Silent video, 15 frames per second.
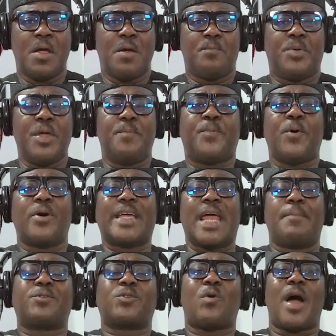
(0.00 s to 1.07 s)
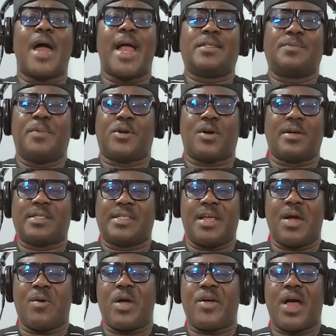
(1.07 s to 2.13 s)
People kept quiet because
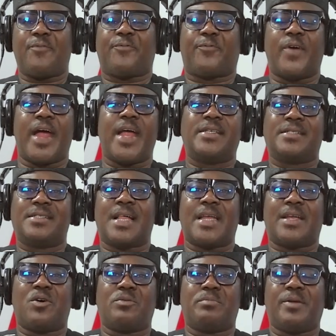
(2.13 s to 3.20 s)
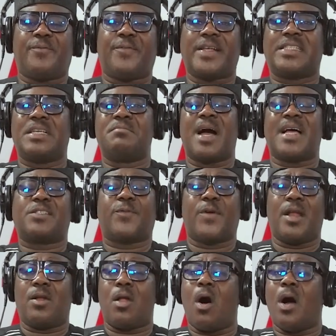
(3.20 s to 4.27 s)
they were afraid that they would be victimized
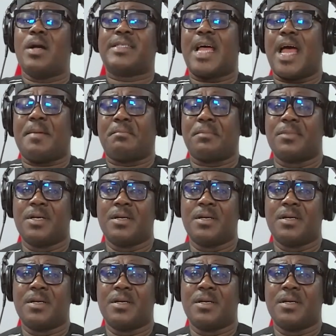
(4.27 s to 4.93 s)
for a long time.